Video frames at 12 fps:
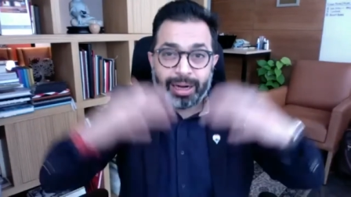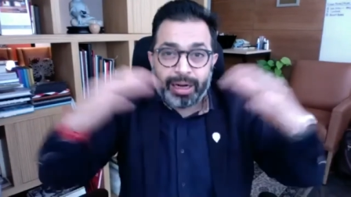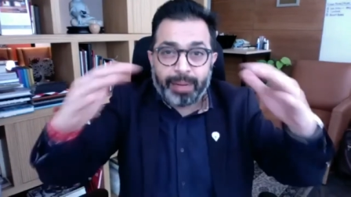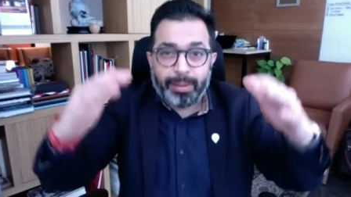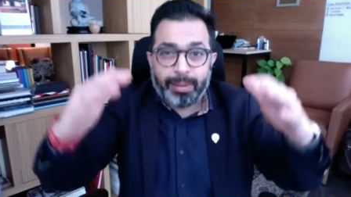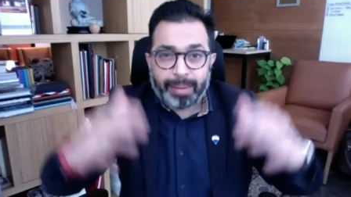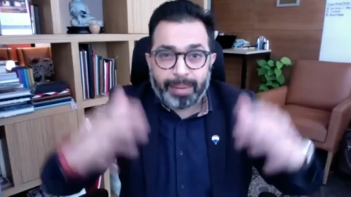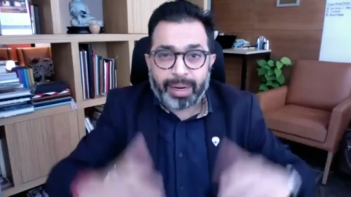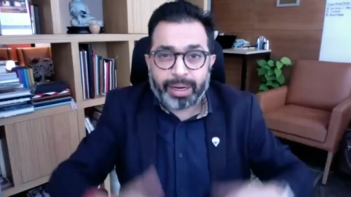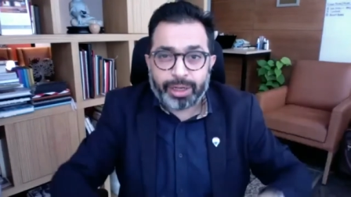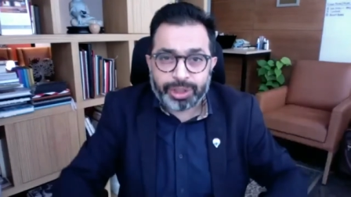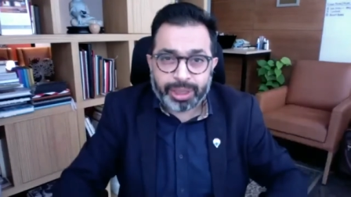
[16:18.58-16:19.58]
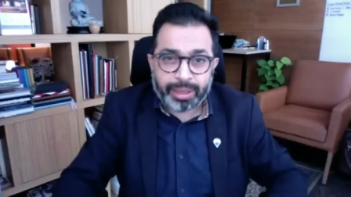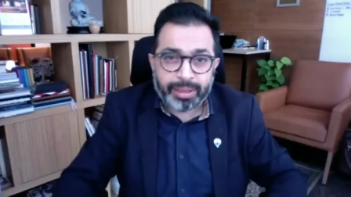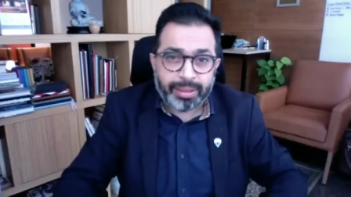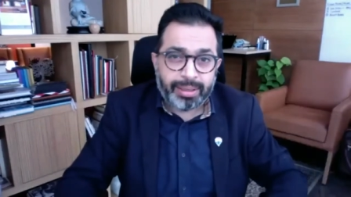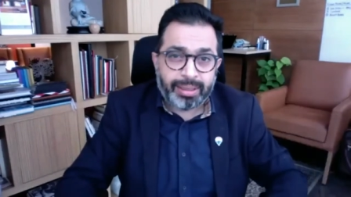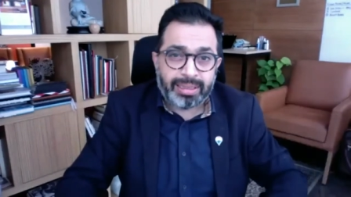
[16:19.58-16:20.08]
double my market share
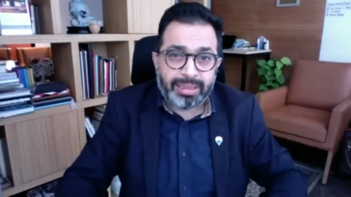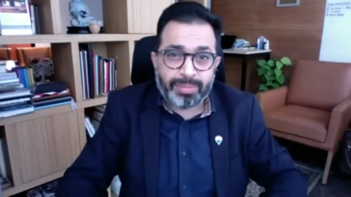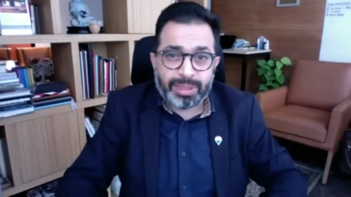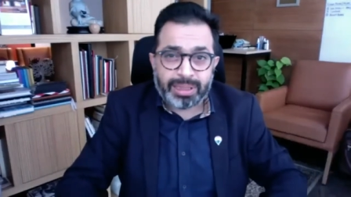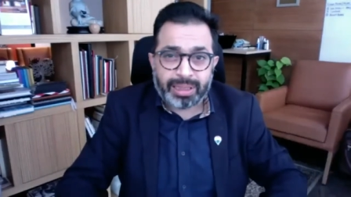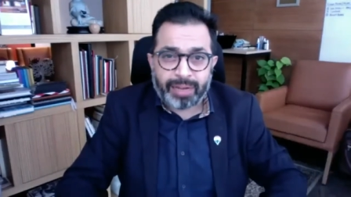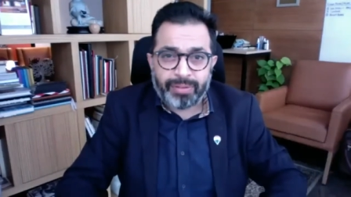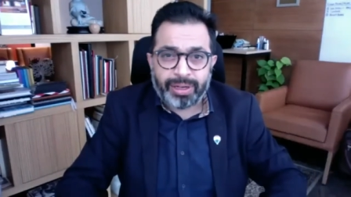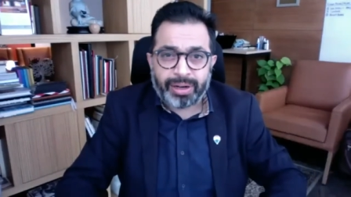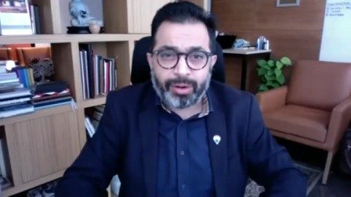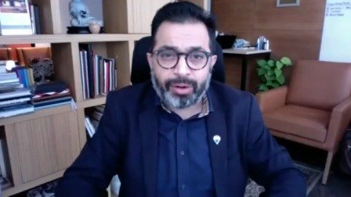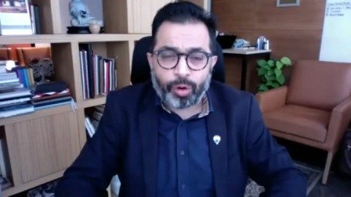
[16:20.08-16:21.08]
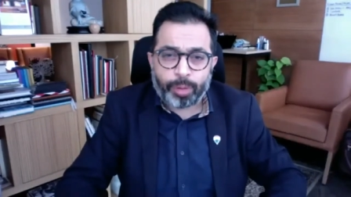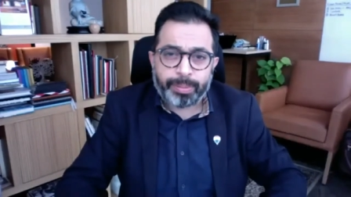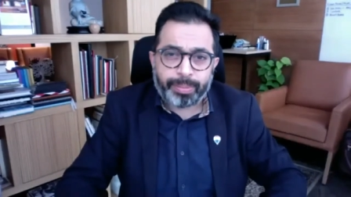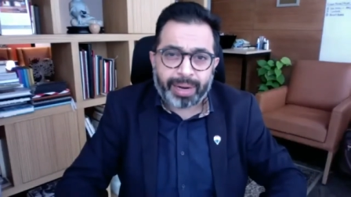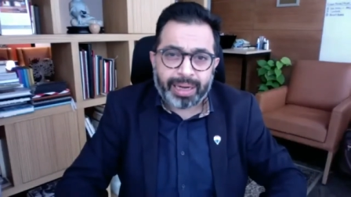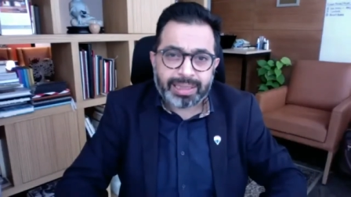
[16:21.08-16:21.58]
and somebody say can we dra- drop the
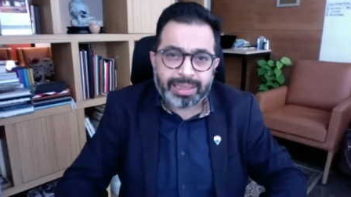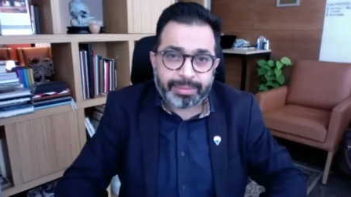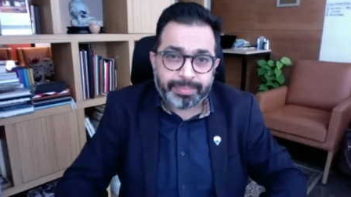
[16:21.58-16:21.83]
price